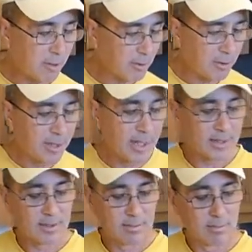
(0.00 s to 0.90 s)
I want to throw in
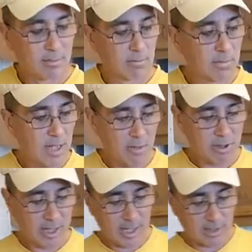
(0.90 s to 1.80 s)
next?
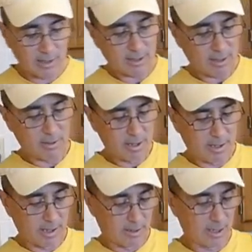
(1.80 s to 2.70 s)
And what the heck, let's throw
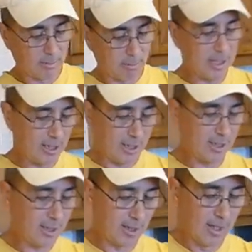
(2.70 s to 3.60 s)
in the
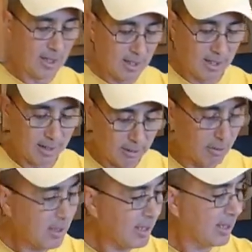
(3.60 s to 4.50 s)
spices
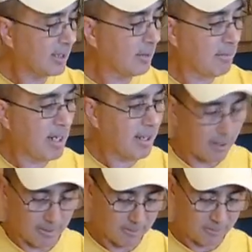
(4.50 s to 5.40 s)
it really doesn't
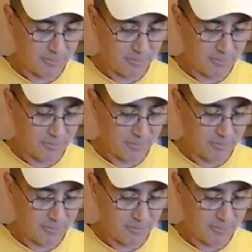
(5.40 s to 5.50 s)
matter.